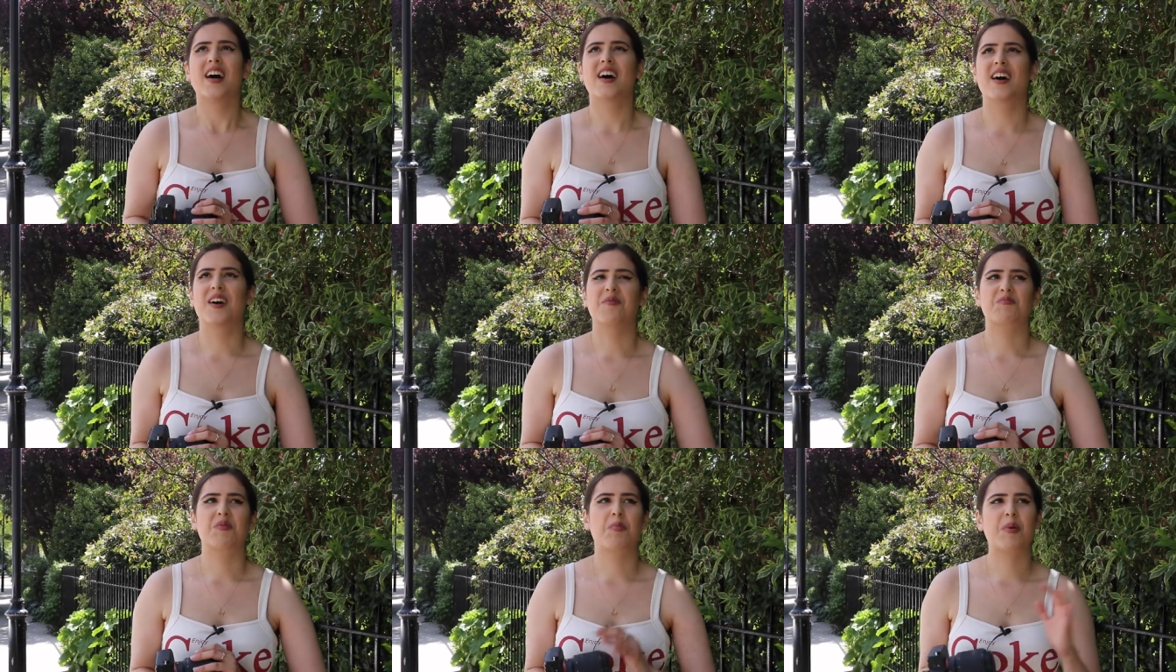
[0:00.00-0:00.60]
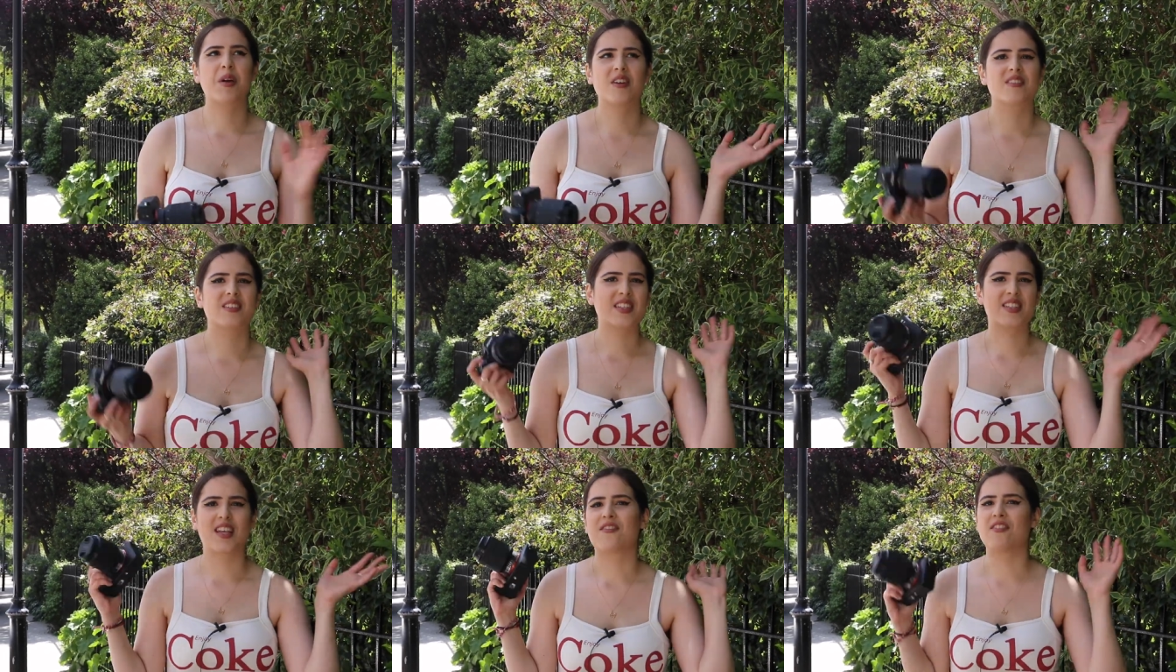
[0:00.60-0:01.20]
The
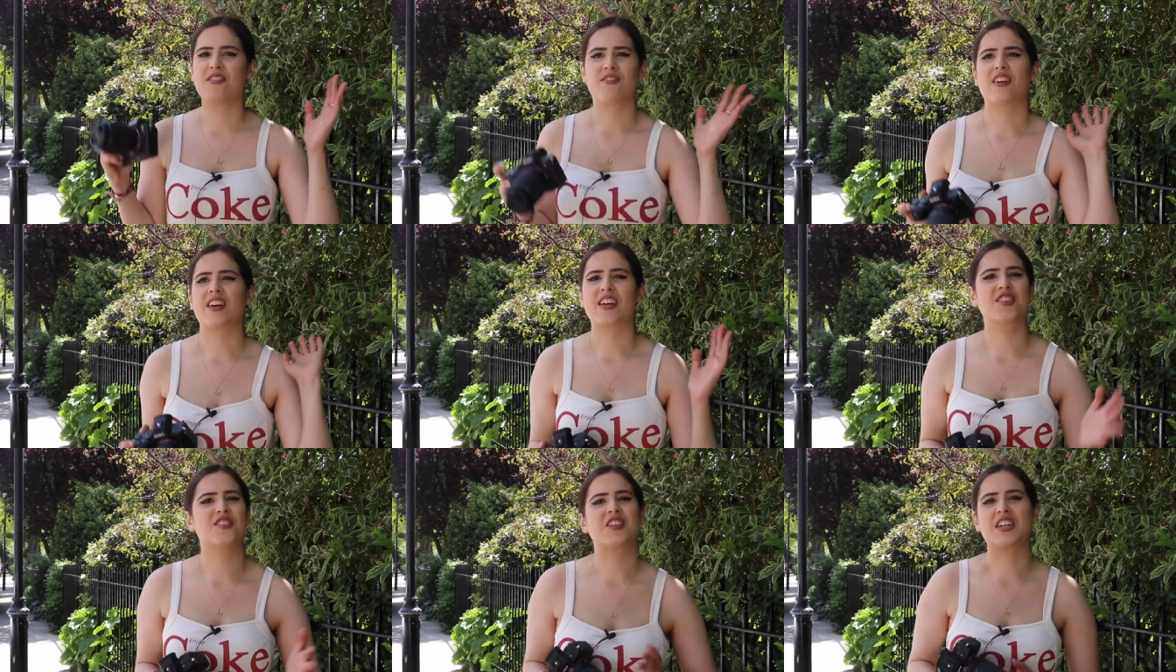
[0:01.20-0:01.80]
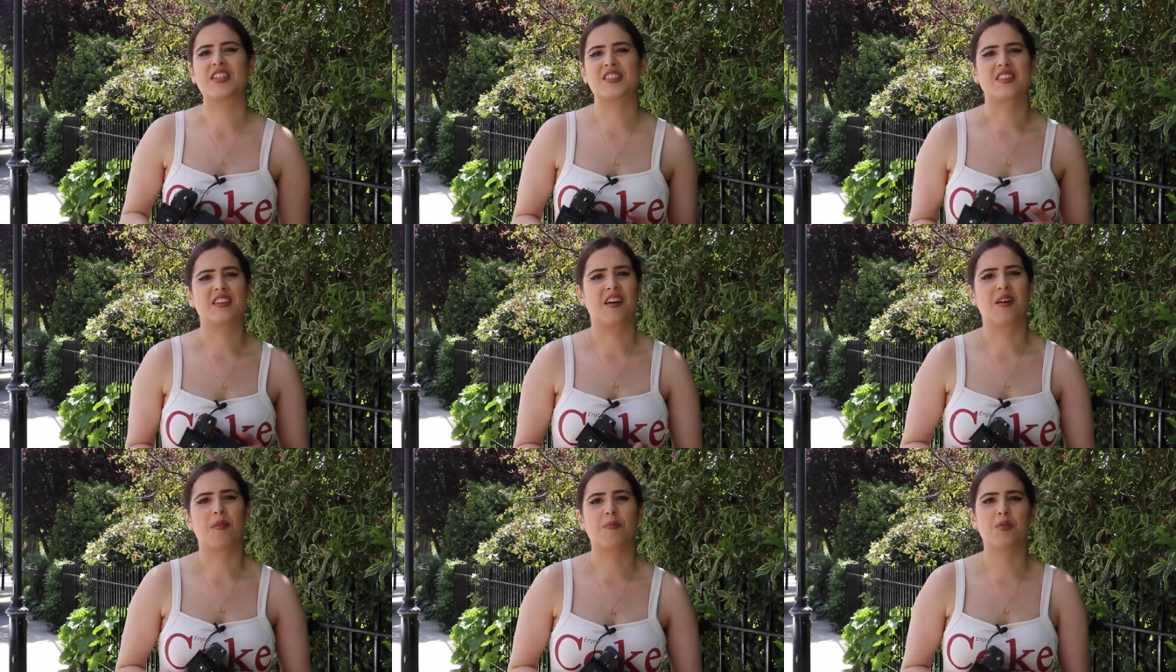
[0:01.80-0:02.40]
buildings, everything is just
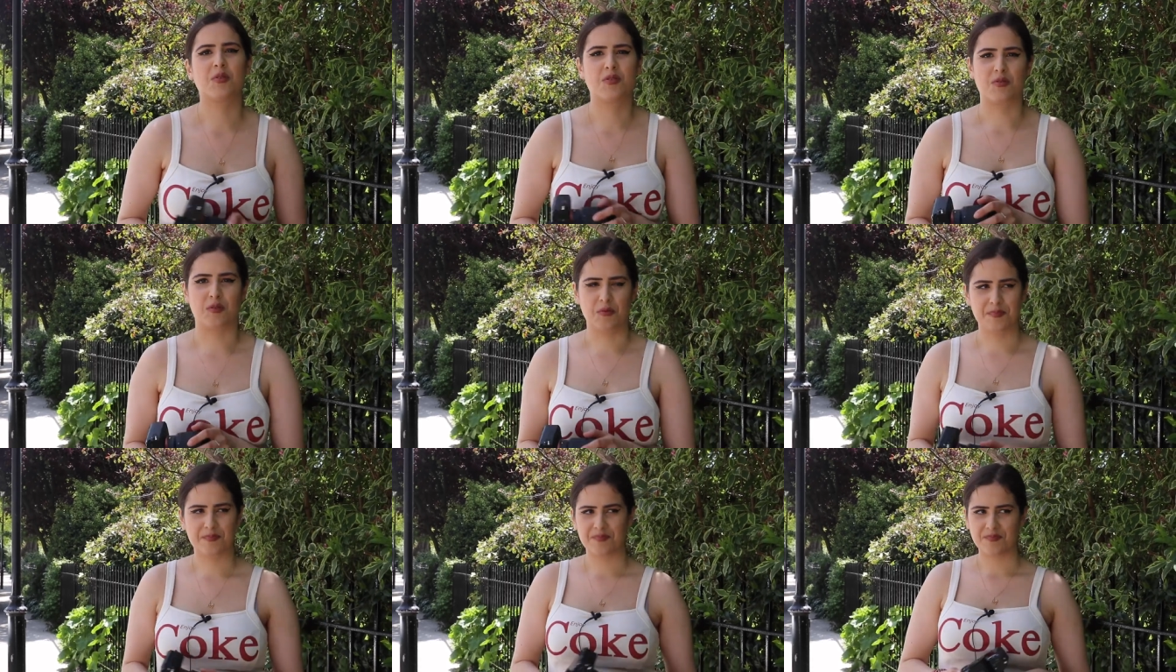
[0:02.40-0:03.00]
beautiful.